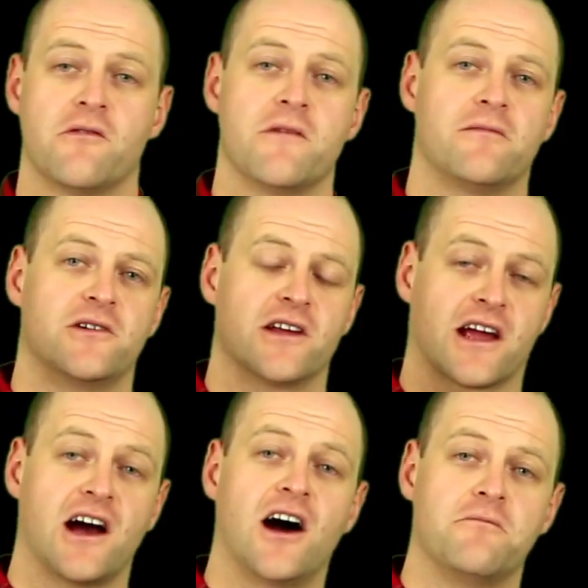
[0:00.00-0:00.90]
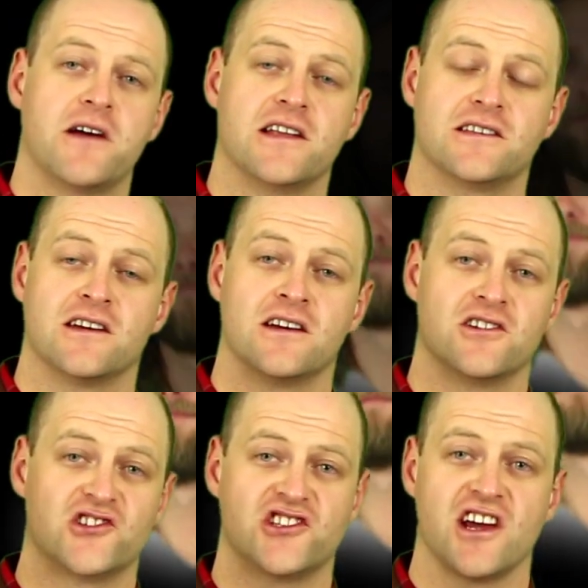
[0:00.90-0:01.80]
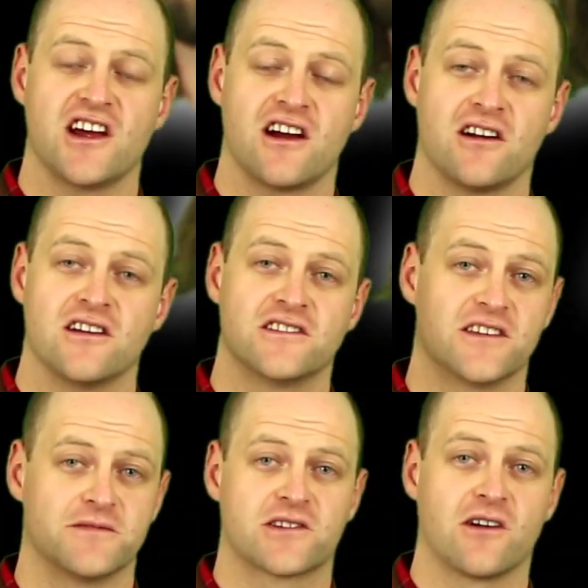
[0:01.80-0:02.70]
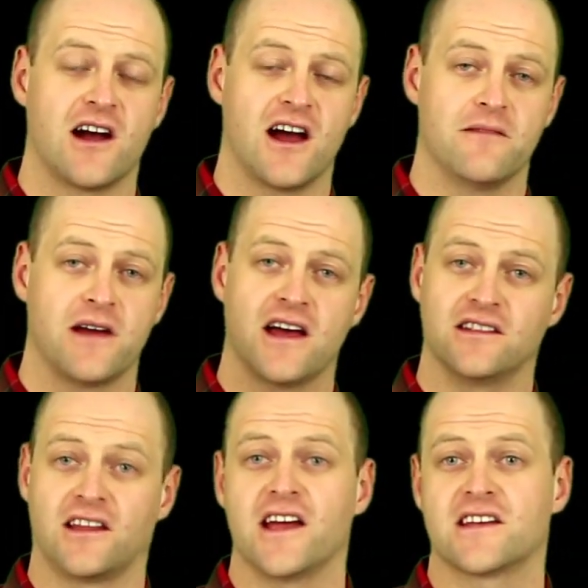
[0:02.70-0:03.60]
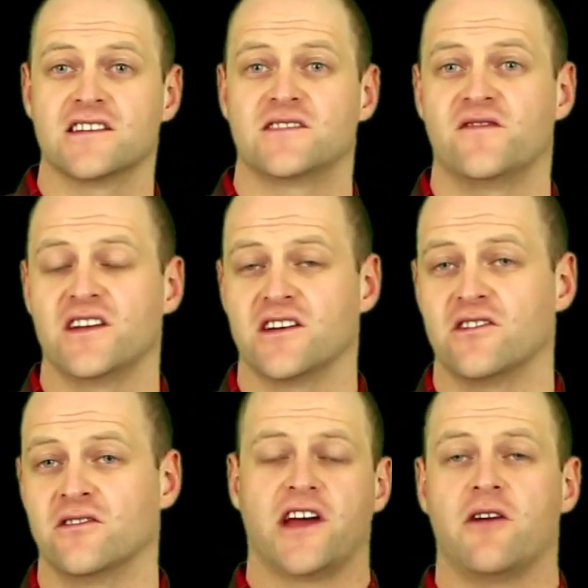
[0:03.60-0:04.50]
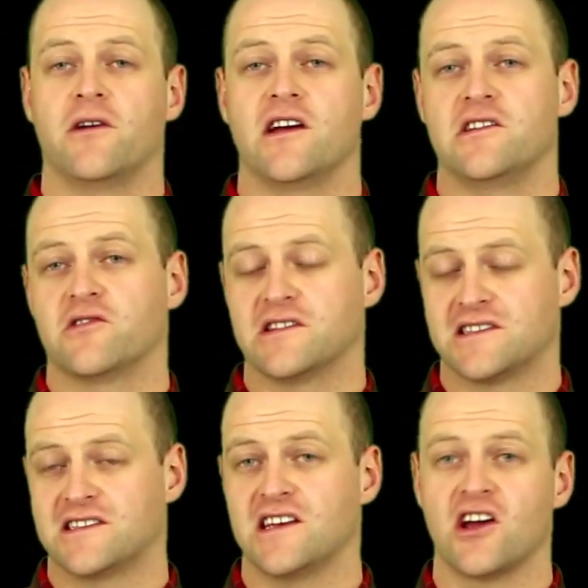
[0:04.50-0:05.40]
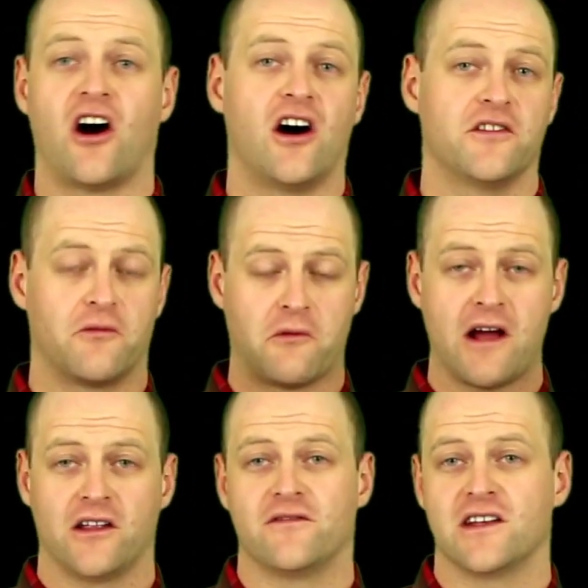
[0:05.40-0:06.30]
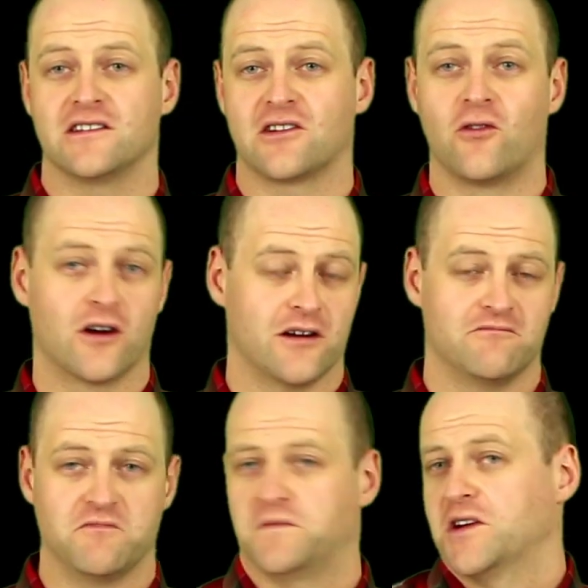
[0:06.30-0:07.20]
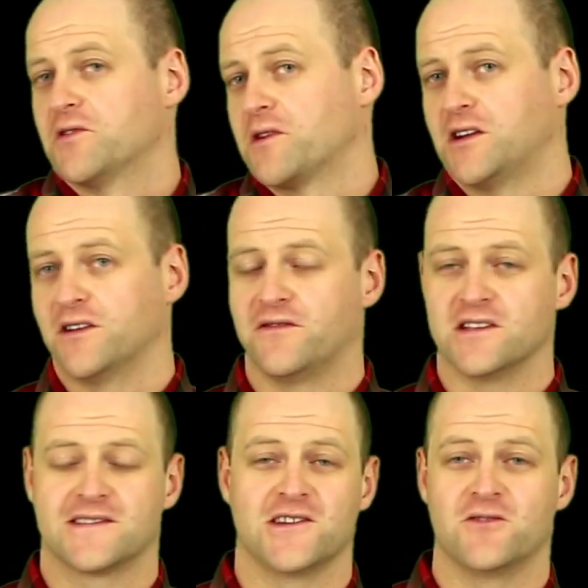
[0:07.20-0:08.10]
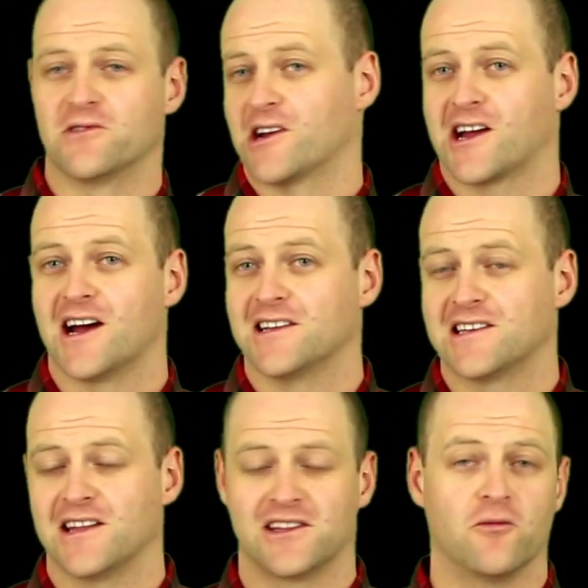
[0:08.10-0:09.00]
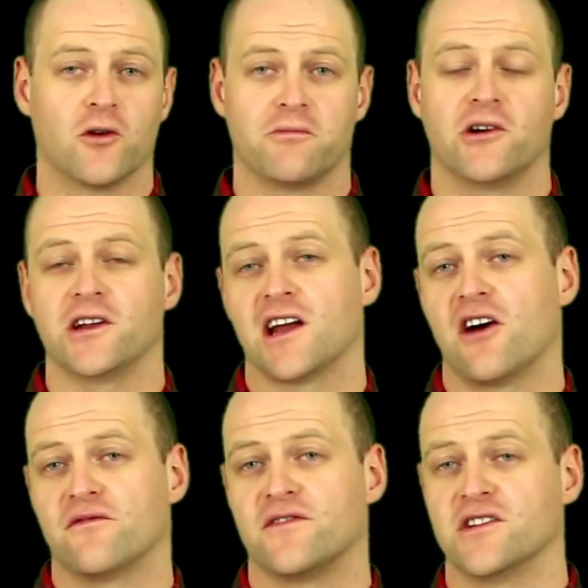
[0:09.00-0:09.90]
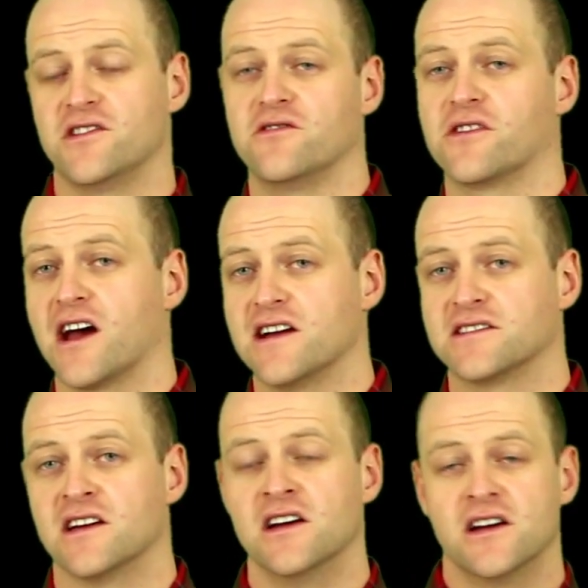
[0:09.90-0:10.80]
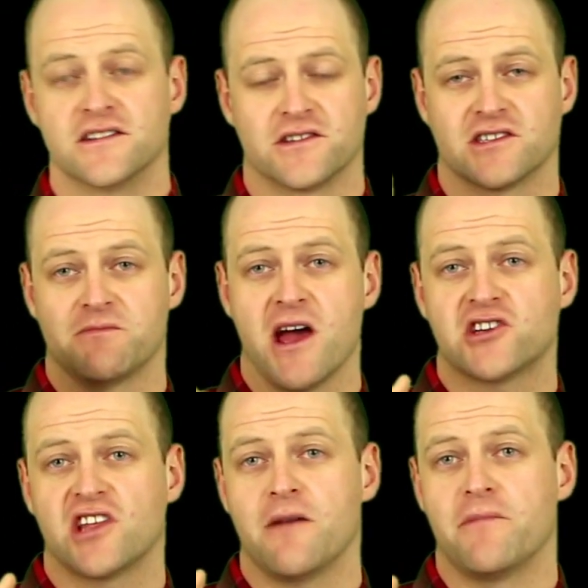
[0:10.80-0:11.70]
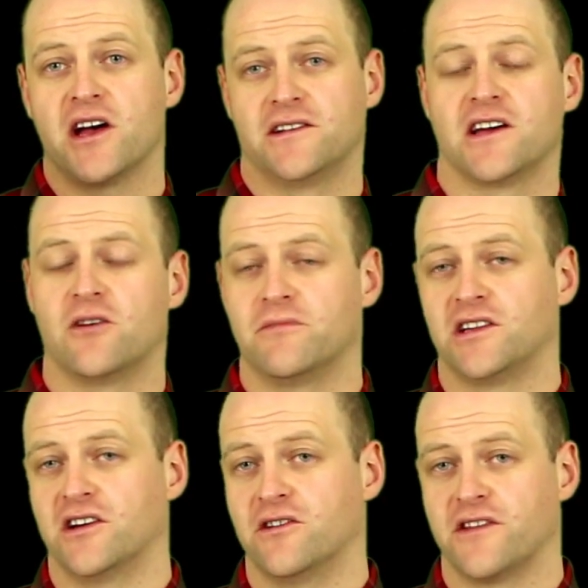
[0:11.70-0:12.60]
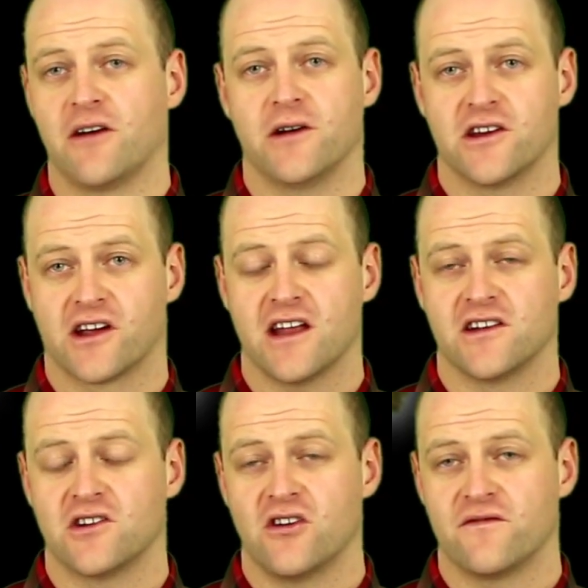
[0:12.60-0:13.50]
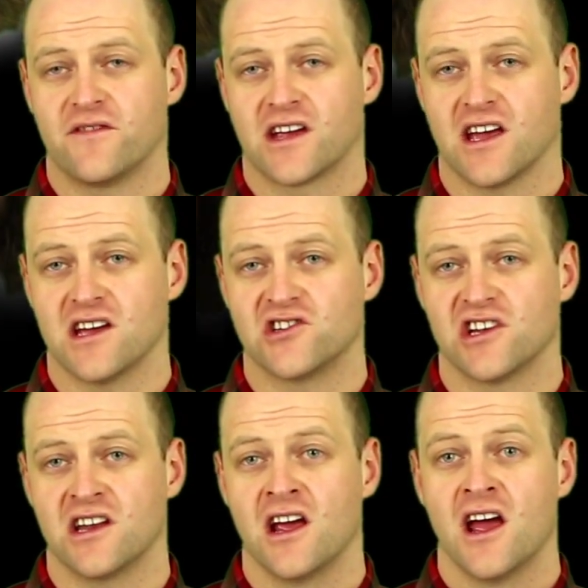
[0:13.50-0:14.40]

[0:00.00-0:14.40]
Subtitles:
Remember to comment, share, subscribe, and like this video. That way you can see all the relevant or irrelevant snowboarding content that we're putting out for you guys. So smash that bell down below. That way you're getting a notification.